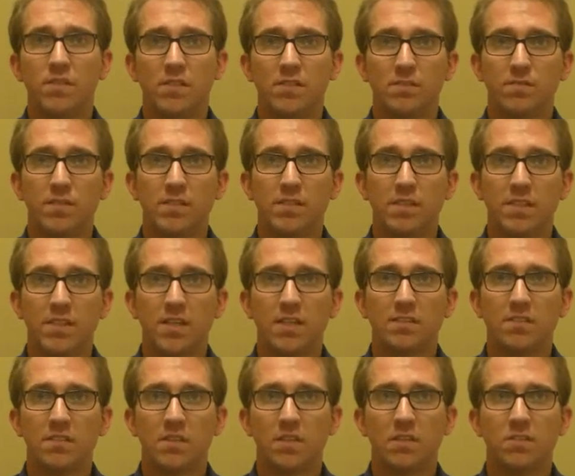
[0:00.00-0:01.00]
is
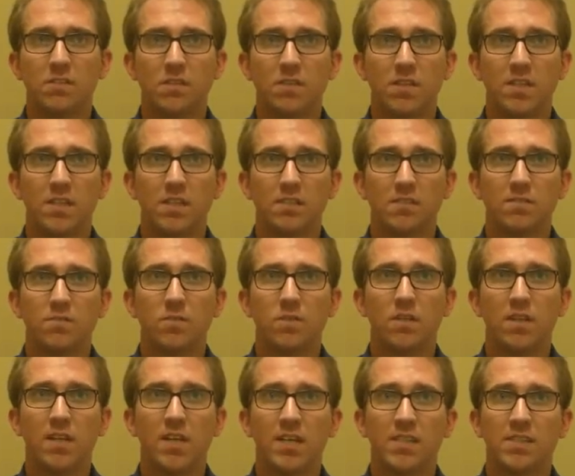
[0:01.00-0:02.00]
$50,000 or less for
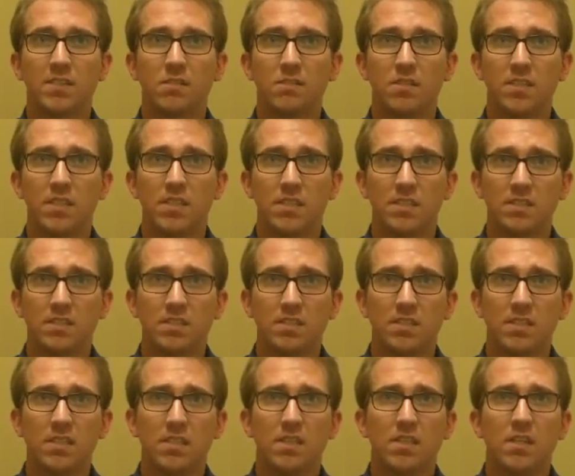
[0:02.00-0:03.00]
the last 3 years.
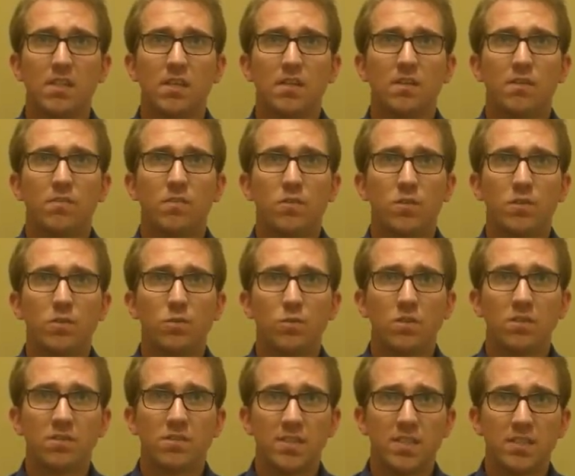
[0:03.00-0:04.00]
For new
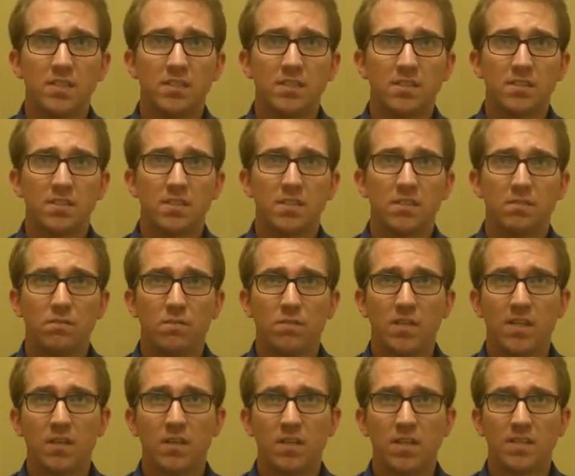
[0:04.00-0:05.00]
organizations
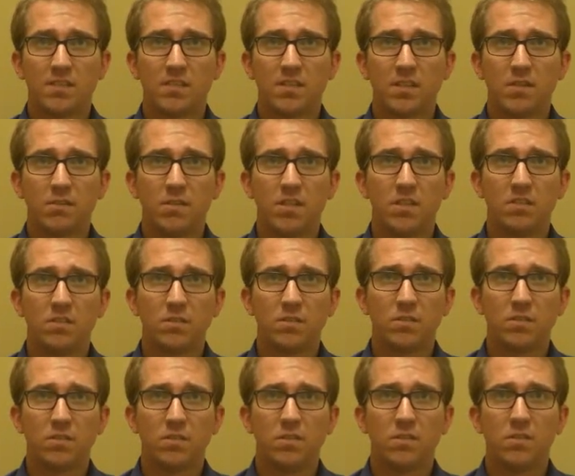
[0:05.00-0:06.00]
that are less than 3 years
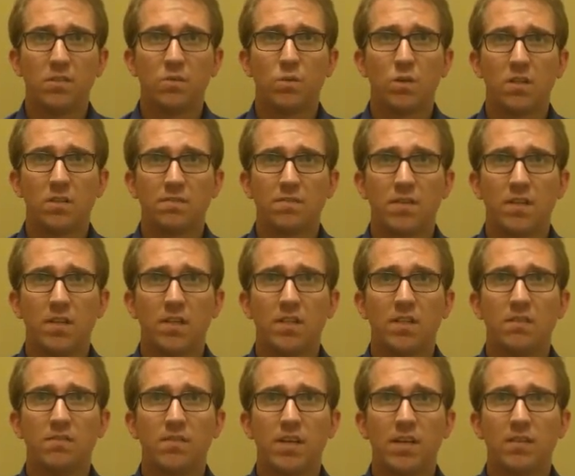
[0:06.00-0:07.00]
old, you qualify
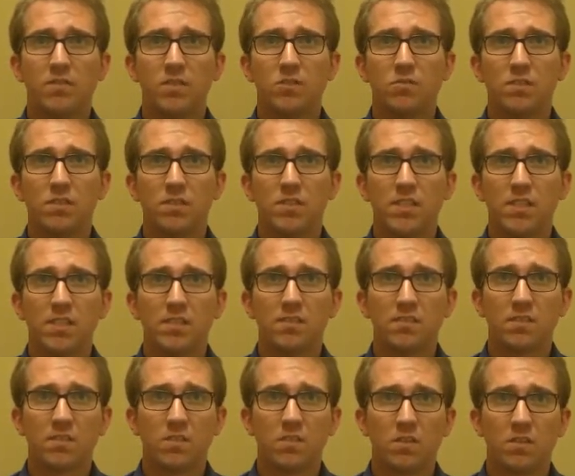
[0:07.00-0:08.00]
if average
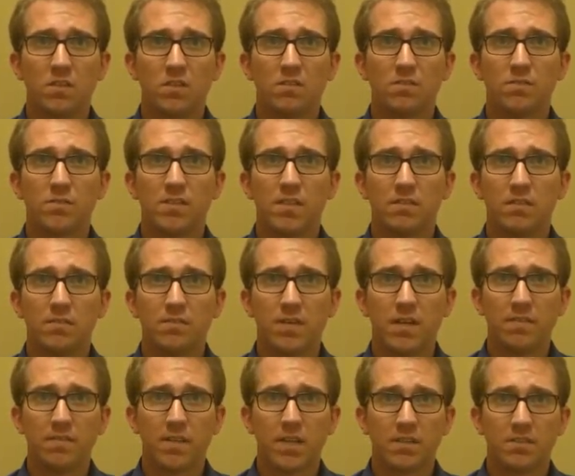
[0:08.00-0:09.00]
receipts are
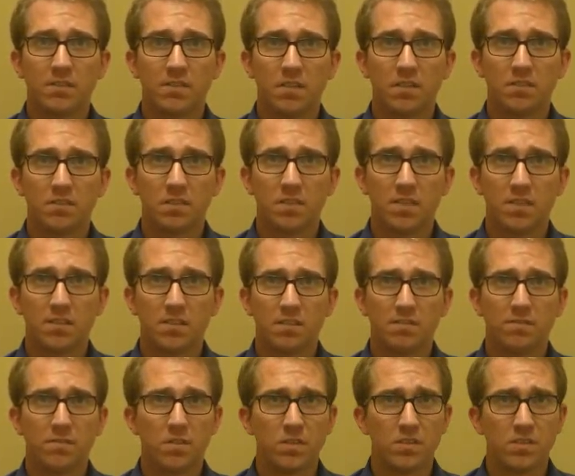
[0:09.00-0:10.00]
$75,000 or less in
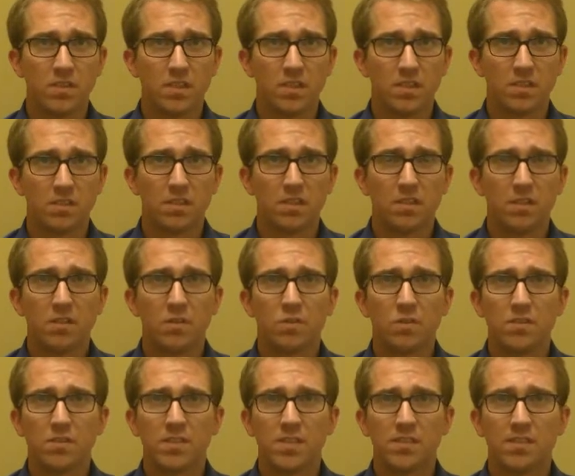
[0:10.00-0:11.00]
the first year,
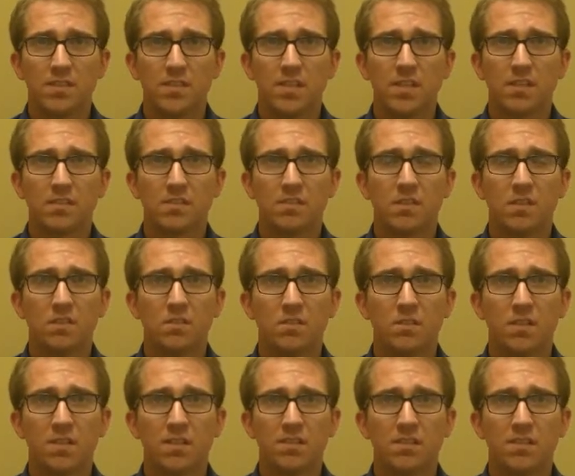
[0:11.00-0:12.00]
or $60,000
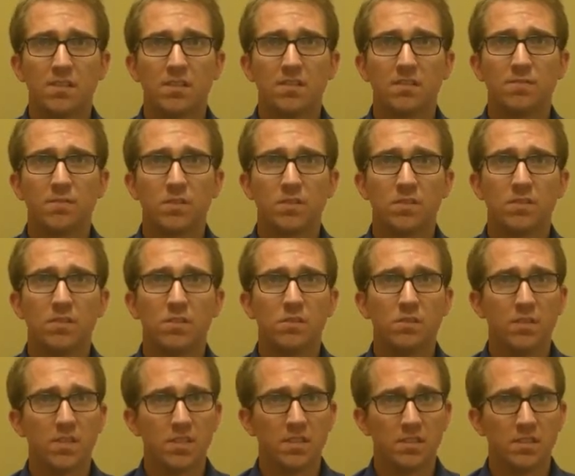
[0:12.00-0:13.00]
or less in the first
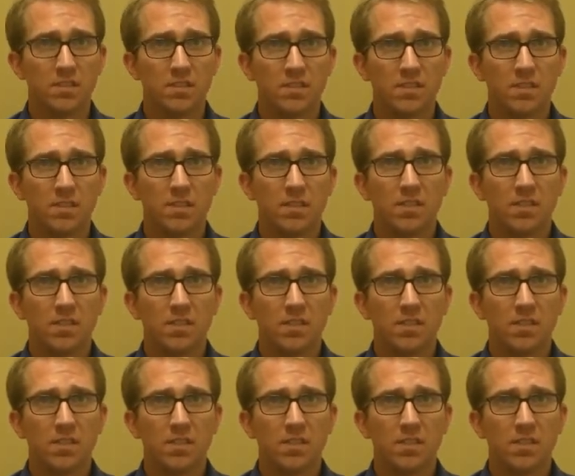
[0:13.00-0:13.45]
2 years.